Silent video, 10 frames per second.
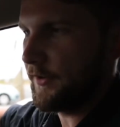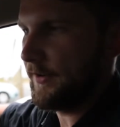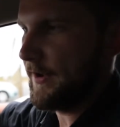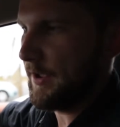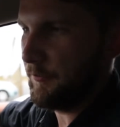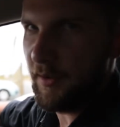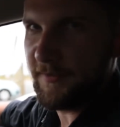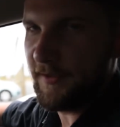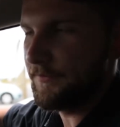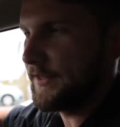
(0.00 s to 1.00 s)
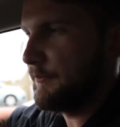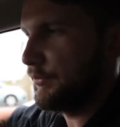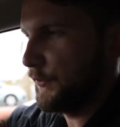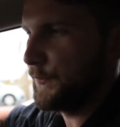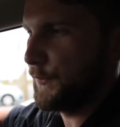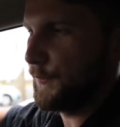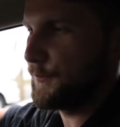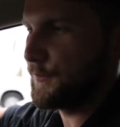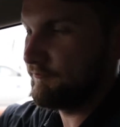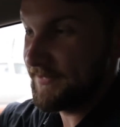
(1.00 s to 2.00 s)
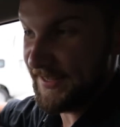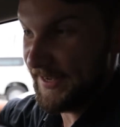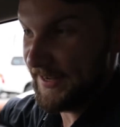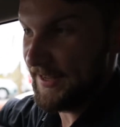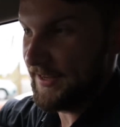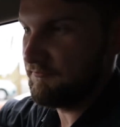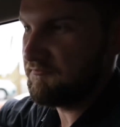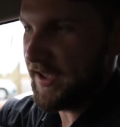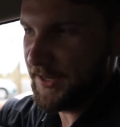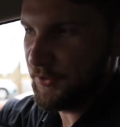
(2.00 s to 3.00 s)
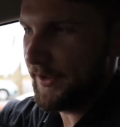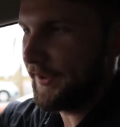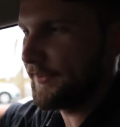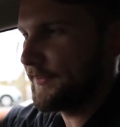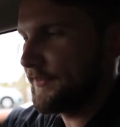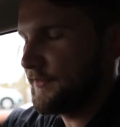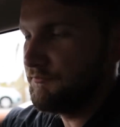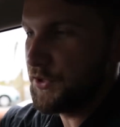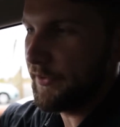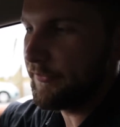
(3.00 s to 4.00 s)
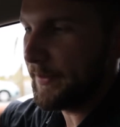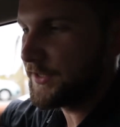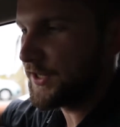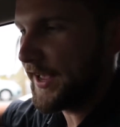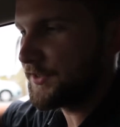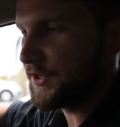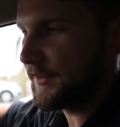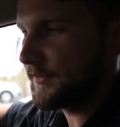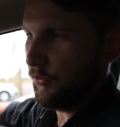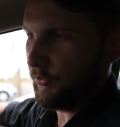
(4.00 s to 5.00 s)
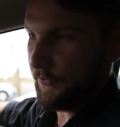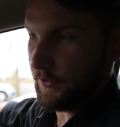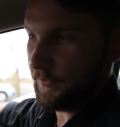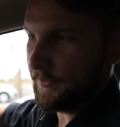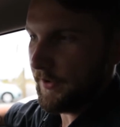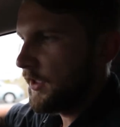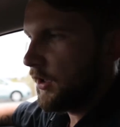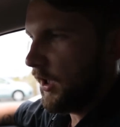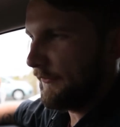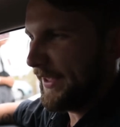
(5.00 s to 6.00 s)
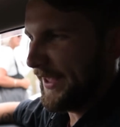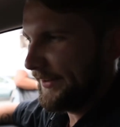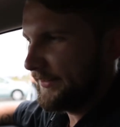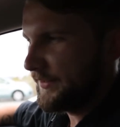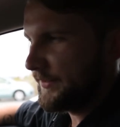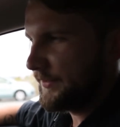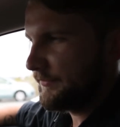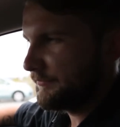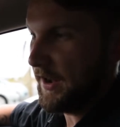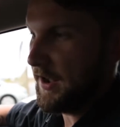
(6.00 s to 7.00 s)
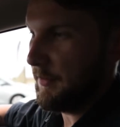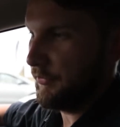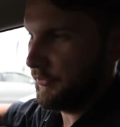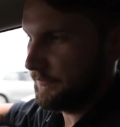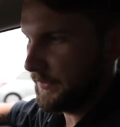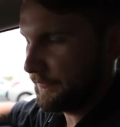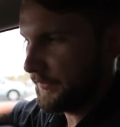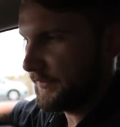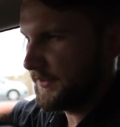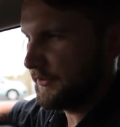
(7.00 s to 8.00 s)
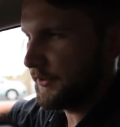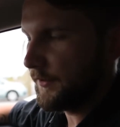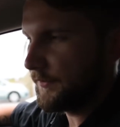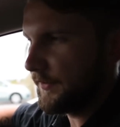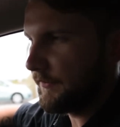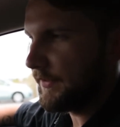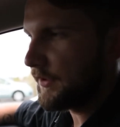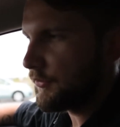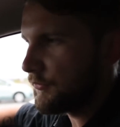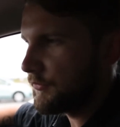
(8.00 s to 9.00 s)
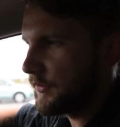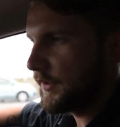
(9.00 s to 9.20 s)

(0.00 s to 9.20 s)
I could enable myself to get Bluetooth, CD, AUX, USB charging, all of the good stuff. I've had a number of different stereos in the vehicle.